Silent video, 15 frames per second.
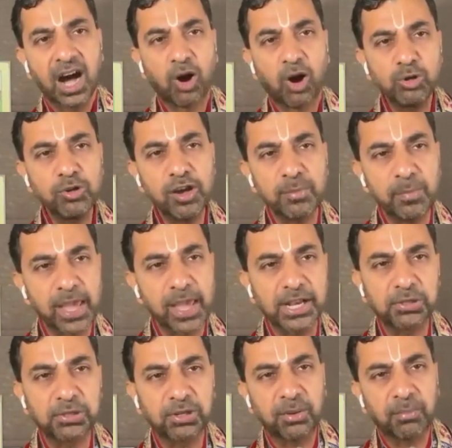How do I
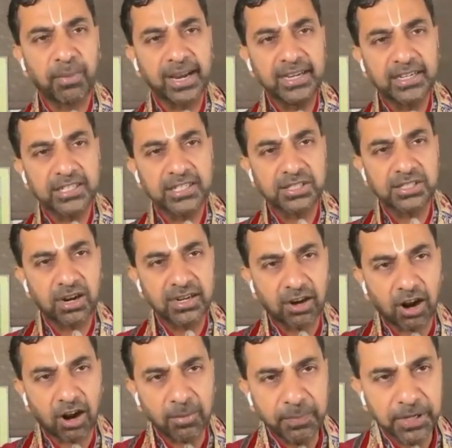make sure the mind does not
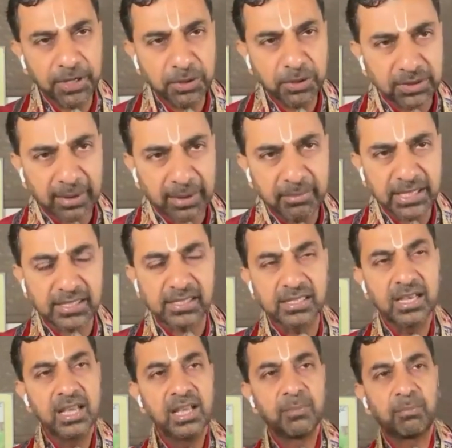drop into
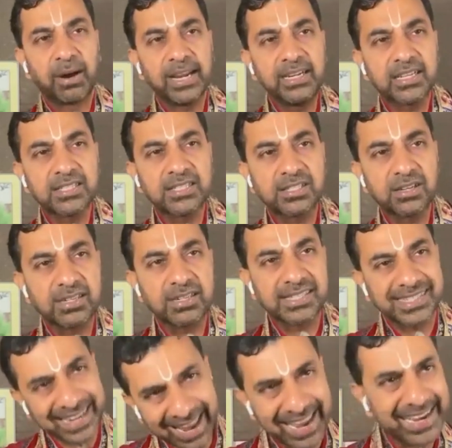tamas? Mind does not
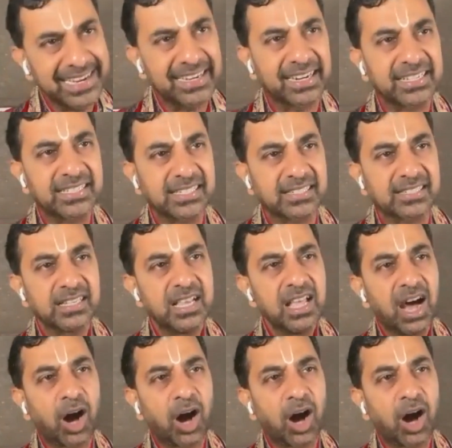stay in rajas.